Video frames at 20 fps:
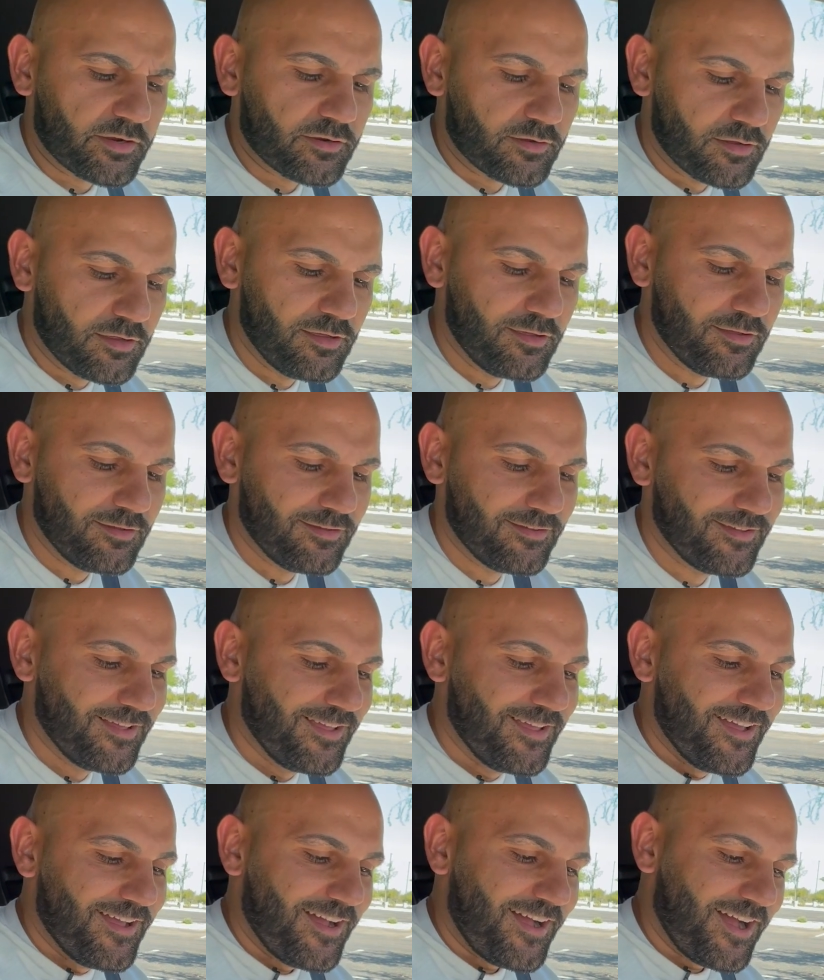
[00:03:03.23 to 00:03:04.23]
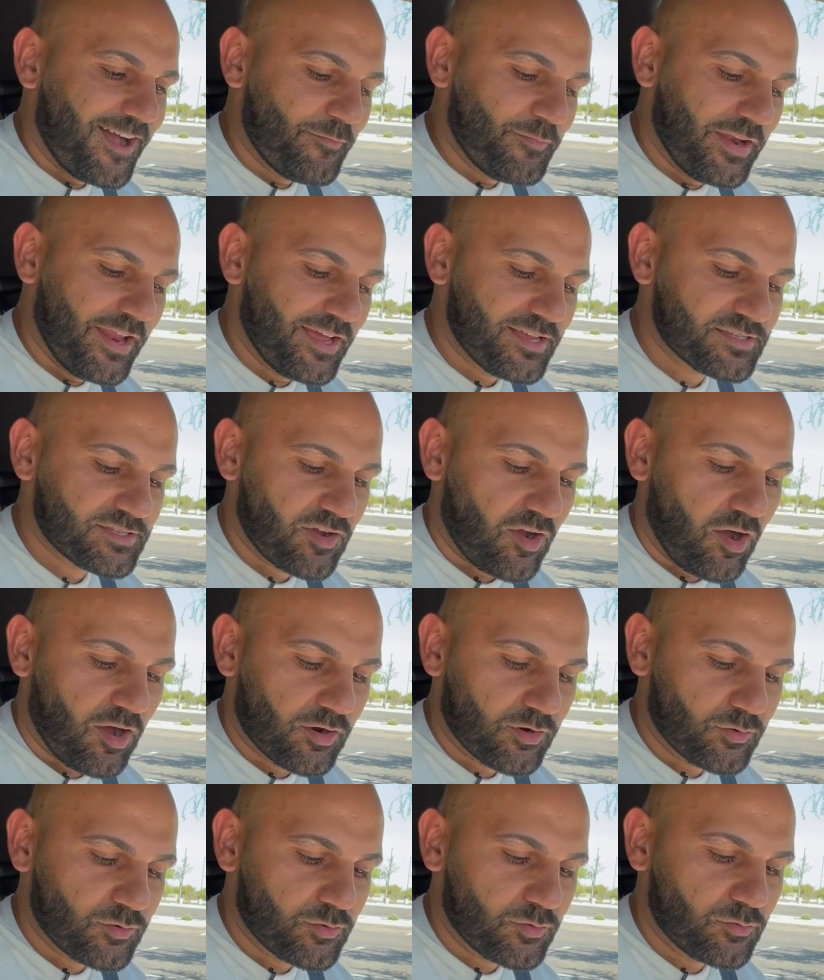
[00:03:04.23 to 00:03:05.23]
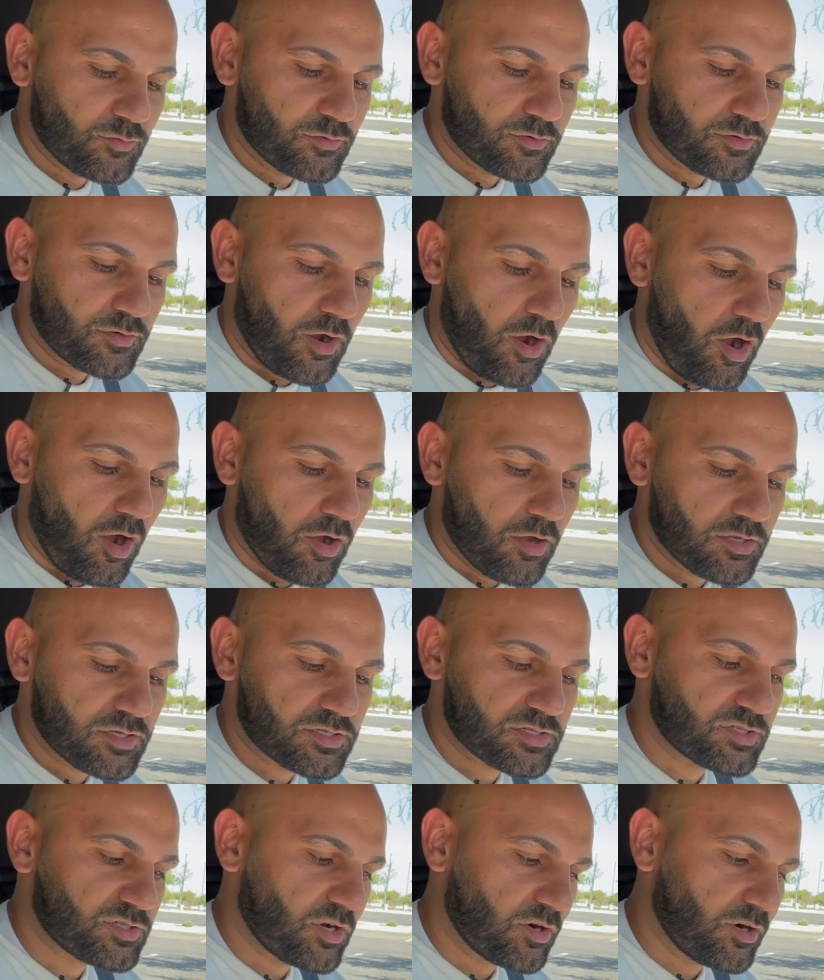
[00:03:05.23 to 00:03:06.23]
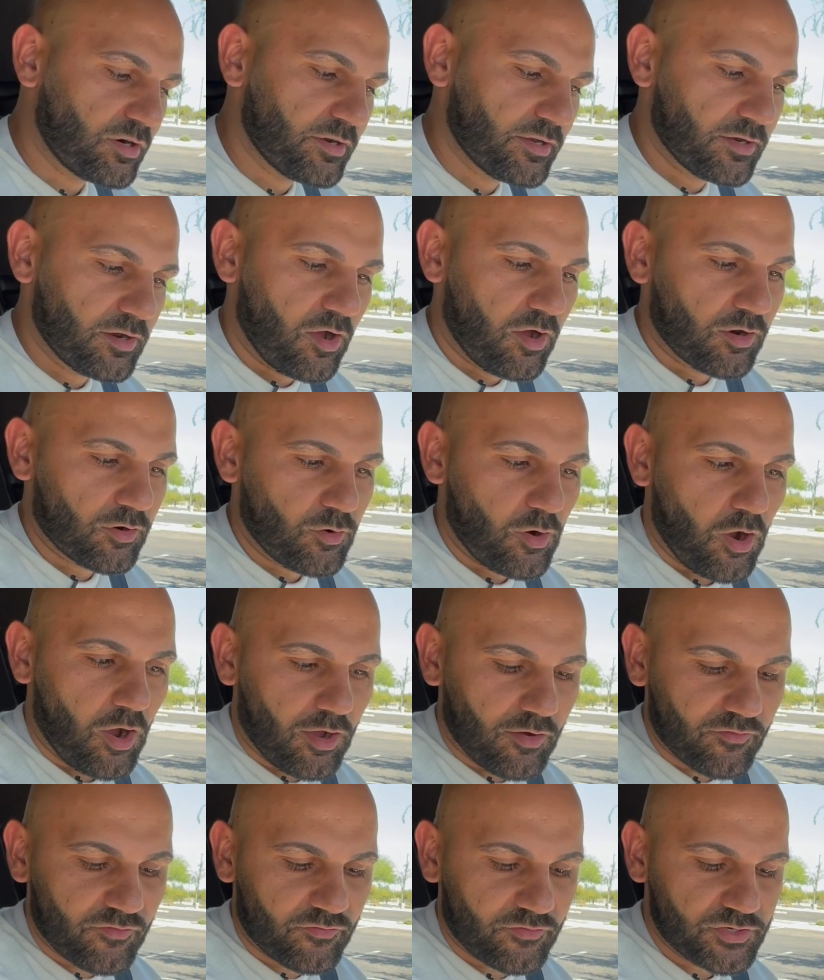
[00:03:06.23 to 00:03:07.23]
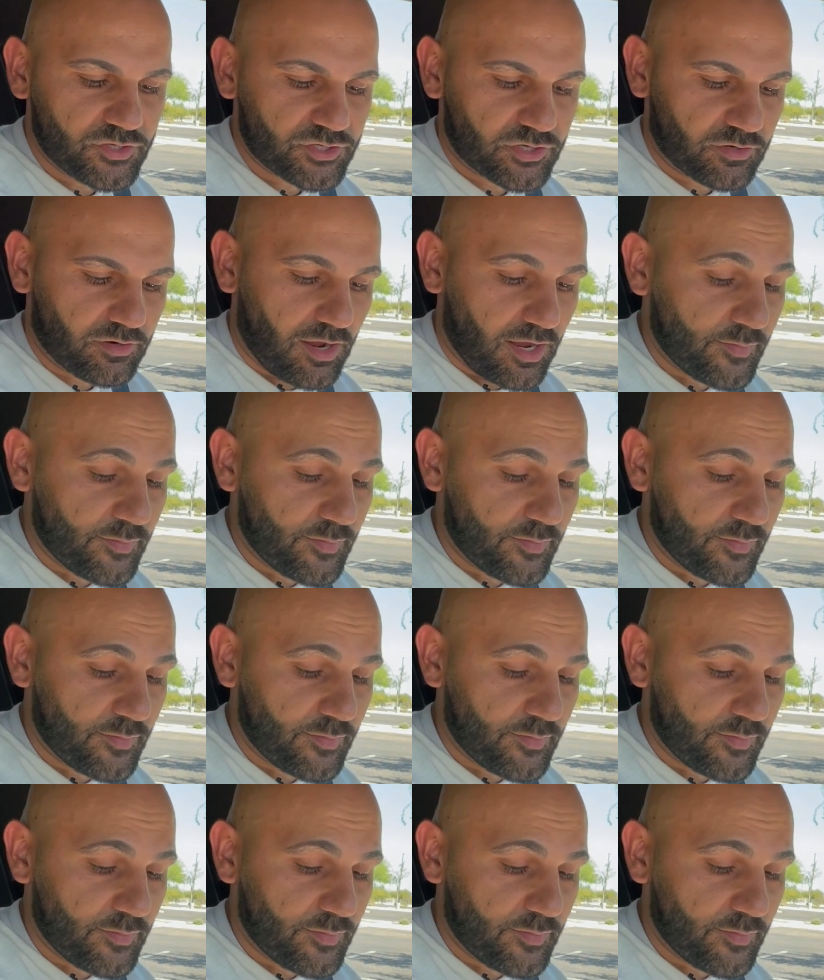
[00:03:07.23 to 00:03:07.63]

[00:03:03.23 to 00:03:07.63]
It has the auto start and auto off feature.